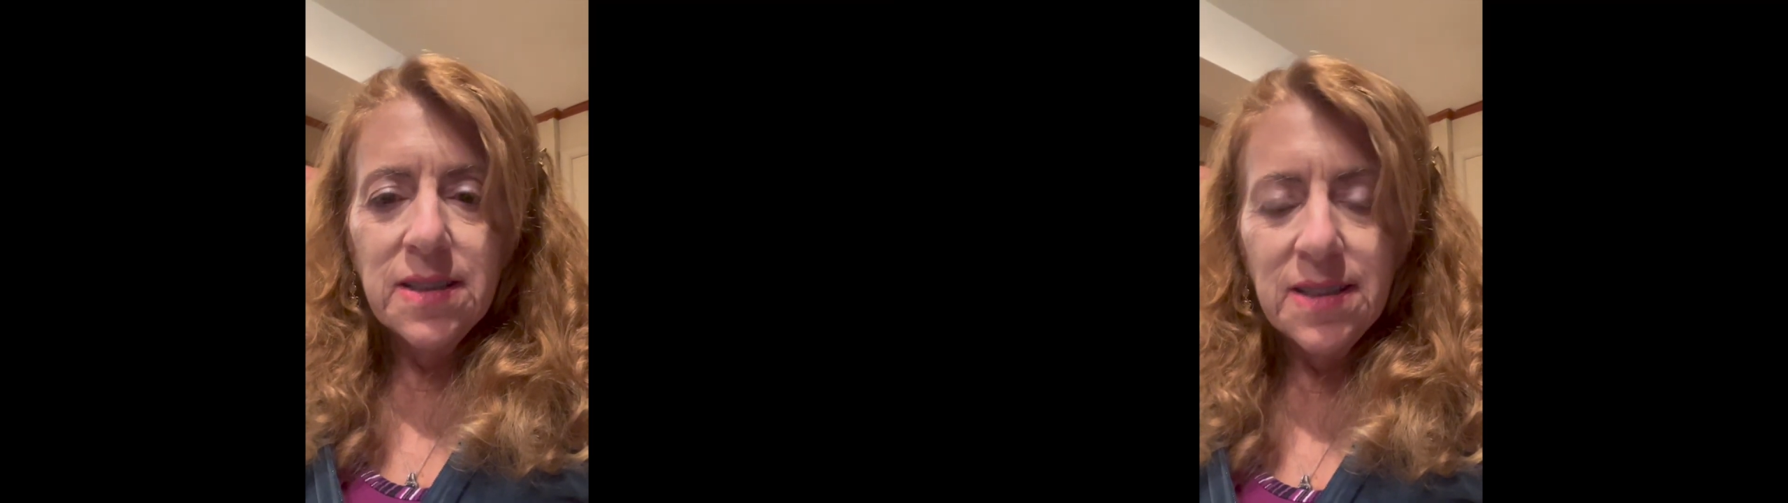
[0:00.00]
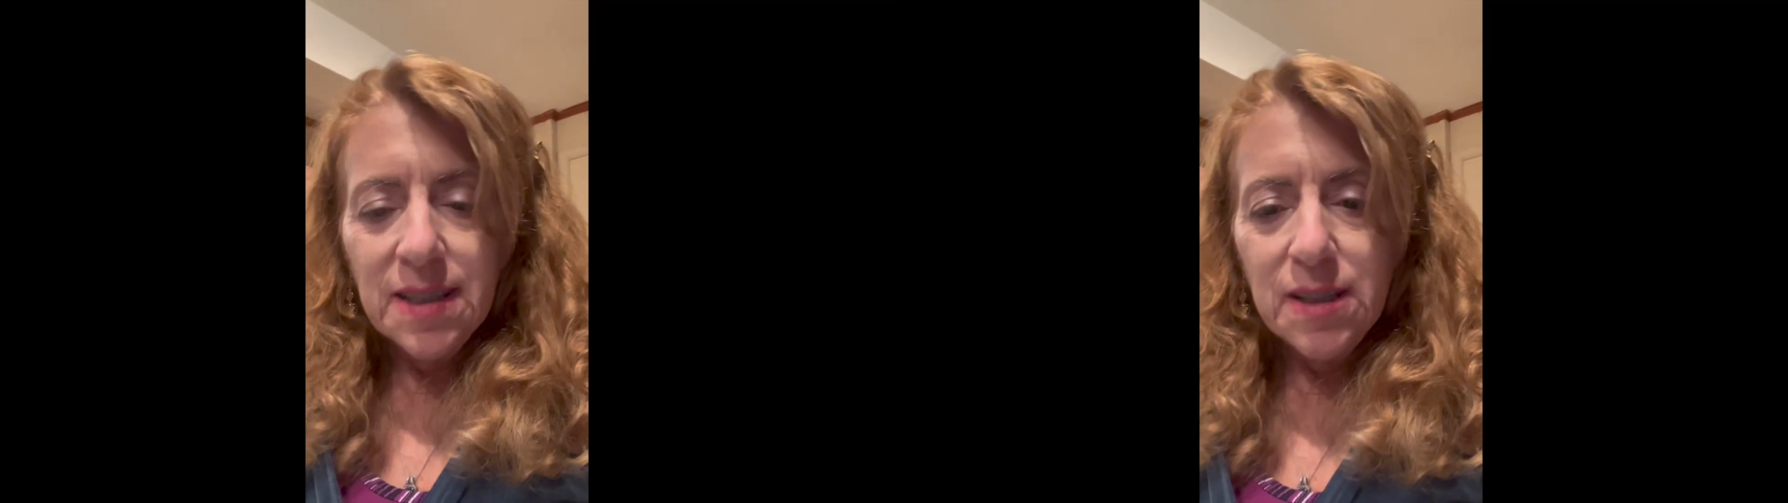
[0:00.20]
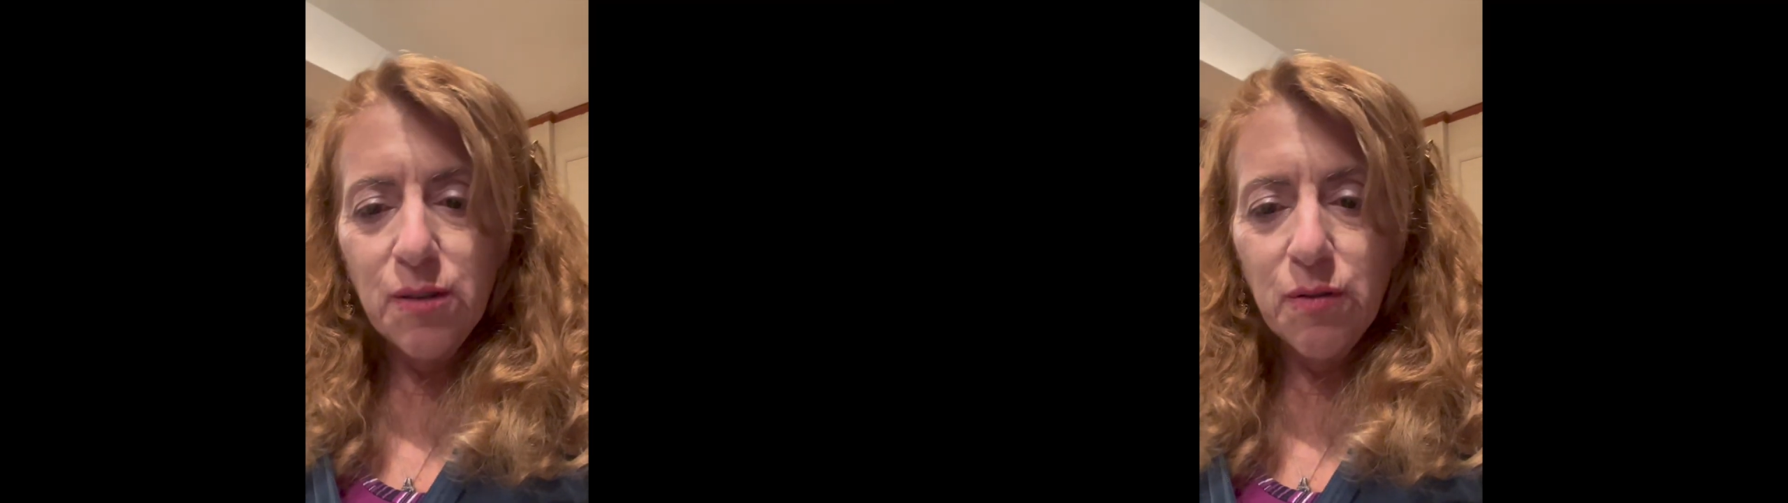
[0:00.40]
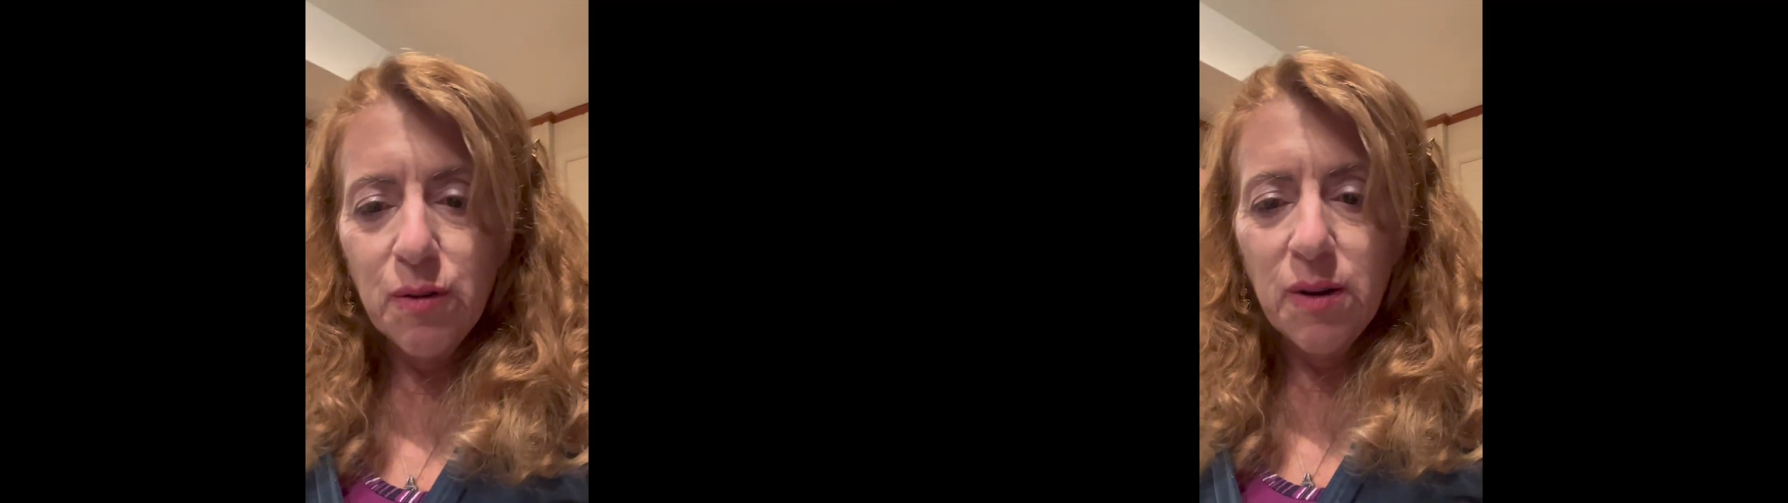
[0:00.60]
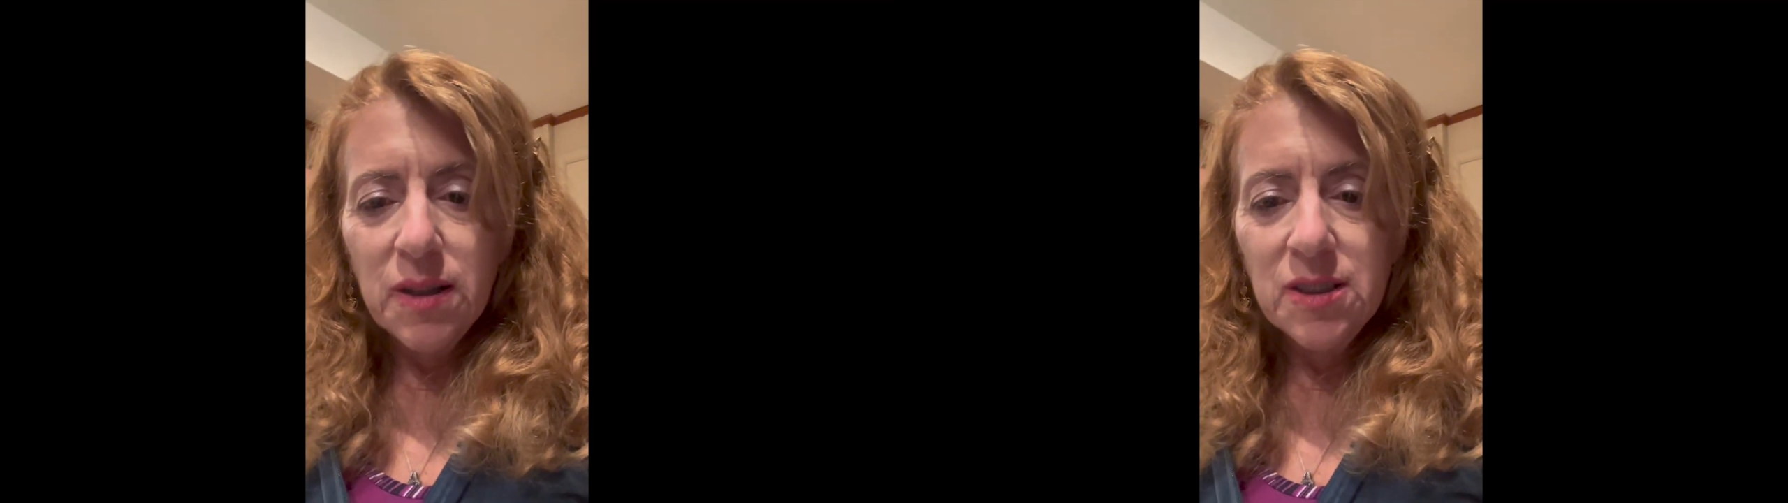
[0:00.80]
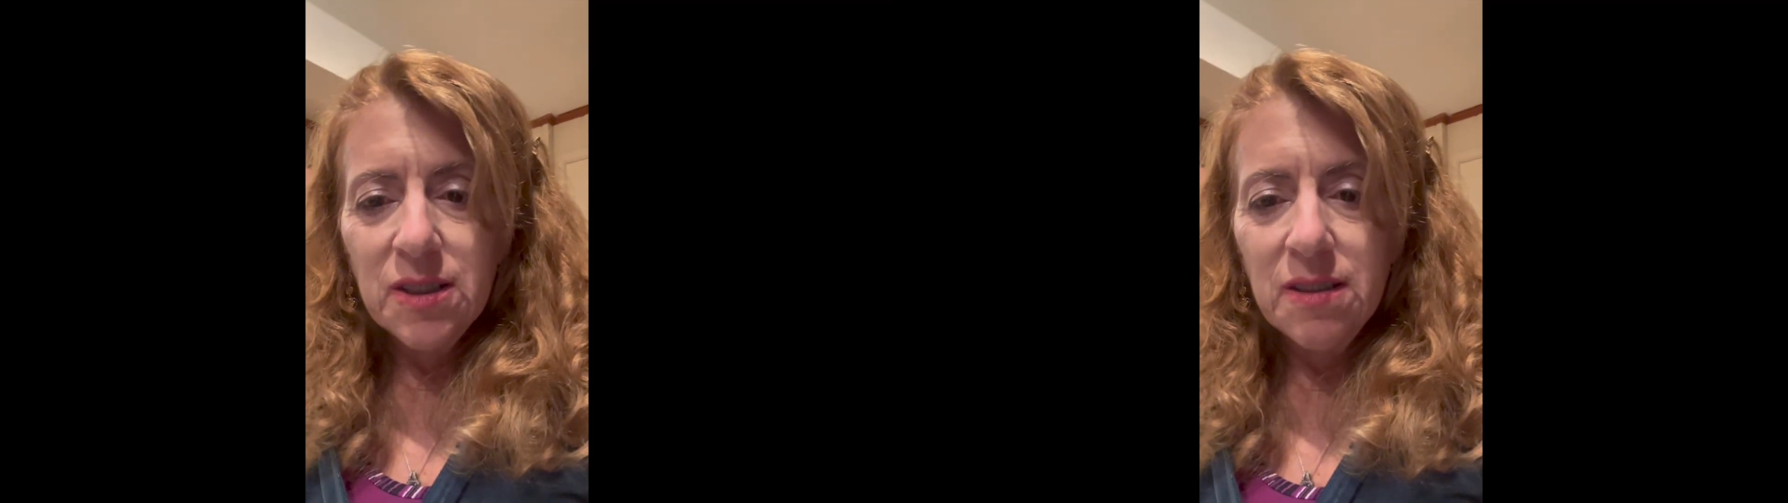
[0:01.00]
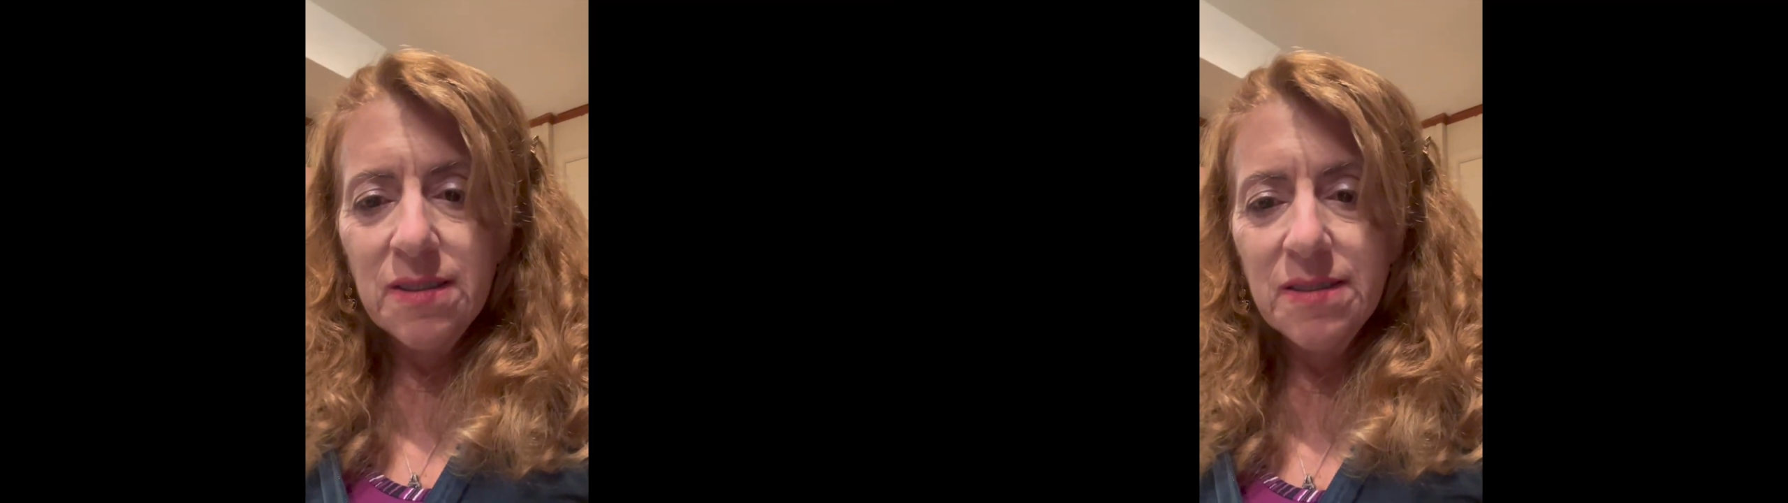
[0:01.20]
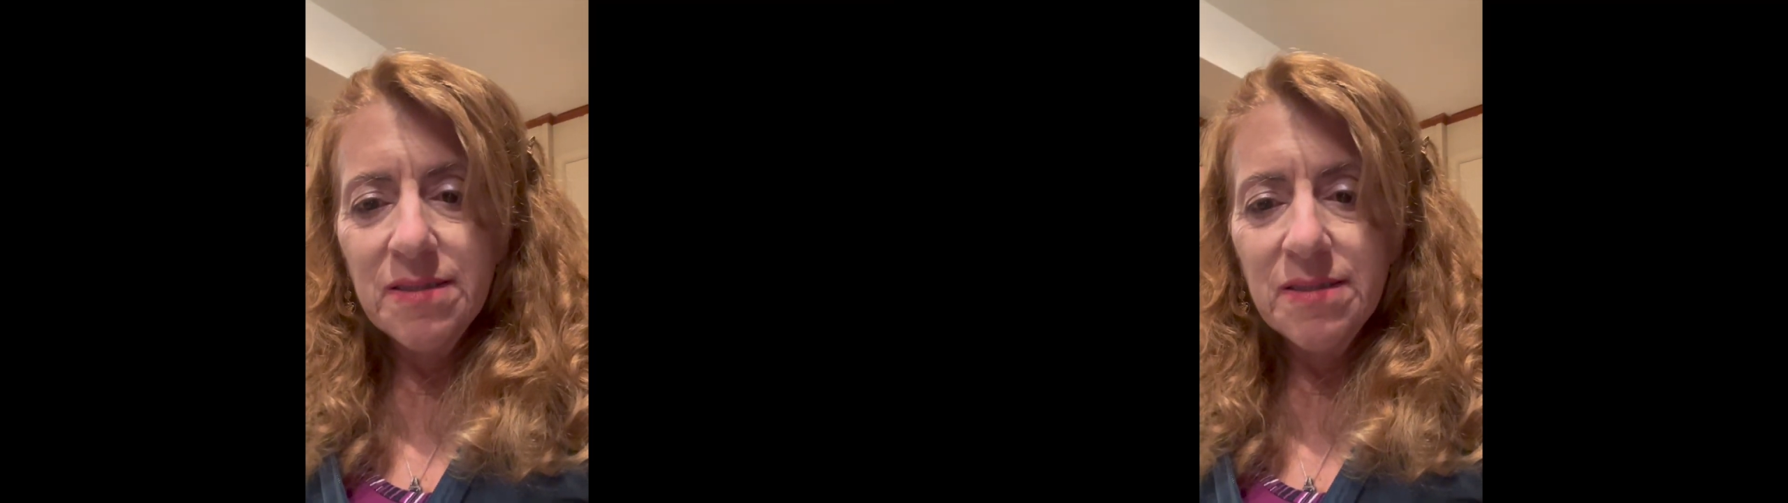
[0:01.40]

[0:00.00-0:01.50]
Thank you for watching.